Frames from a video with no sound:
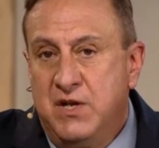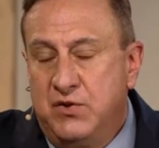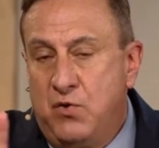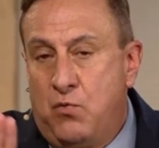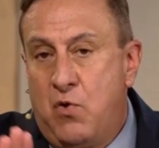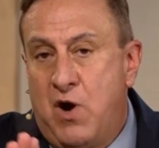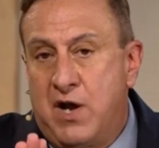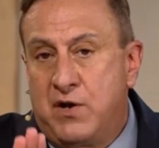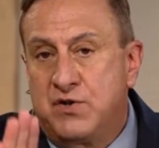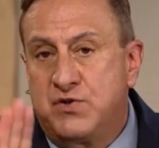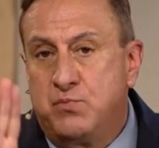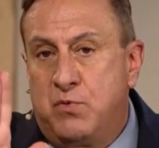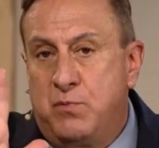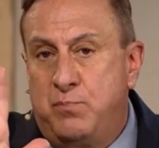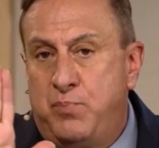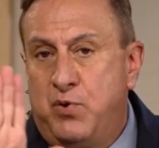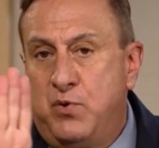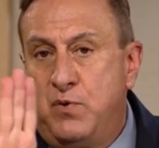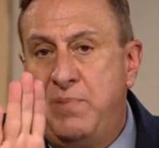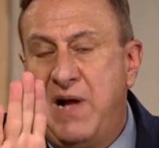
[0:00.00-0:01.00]
The waters will
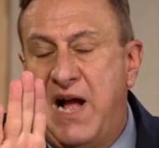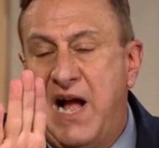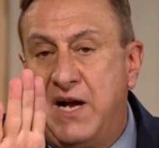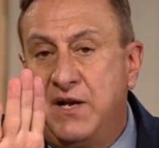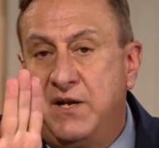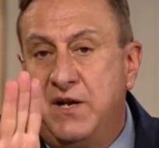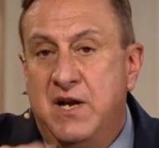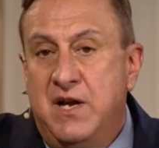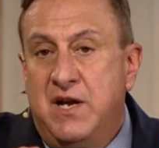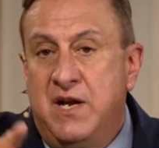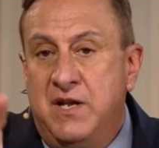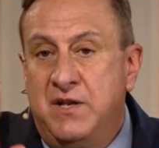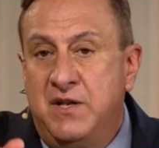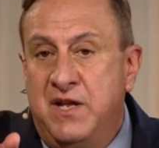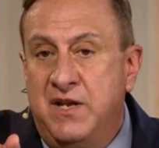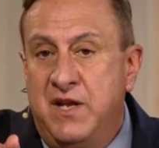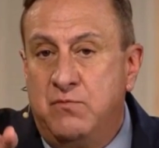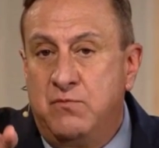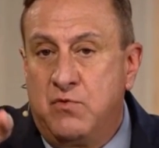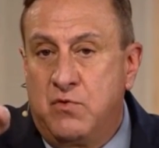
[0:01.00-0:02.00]
pull back and
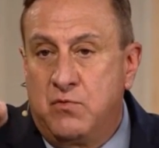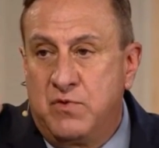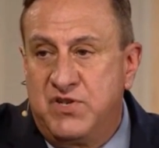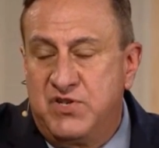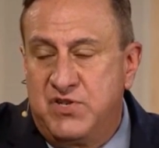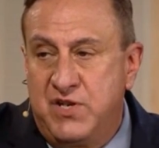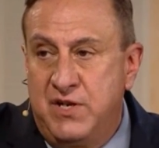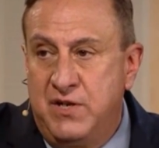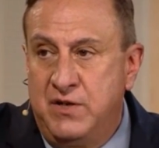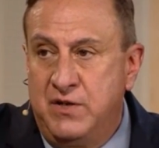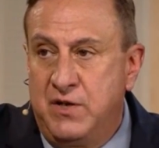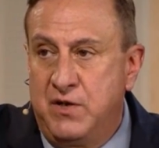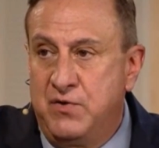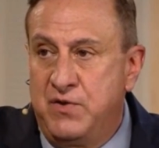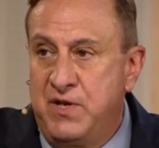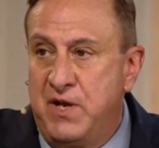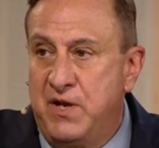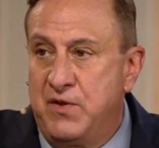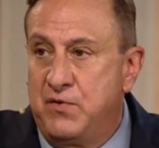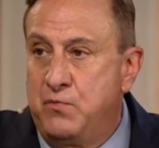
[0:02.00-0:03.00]
then they will recede and go
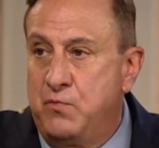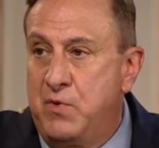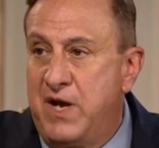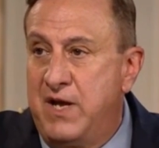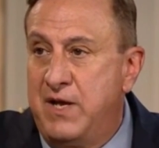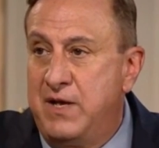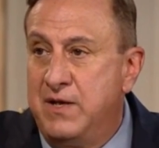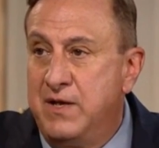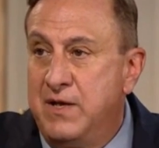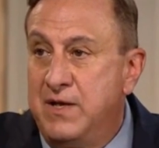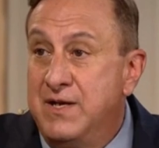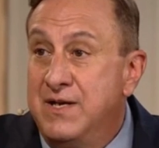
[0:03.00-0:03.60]
the other way.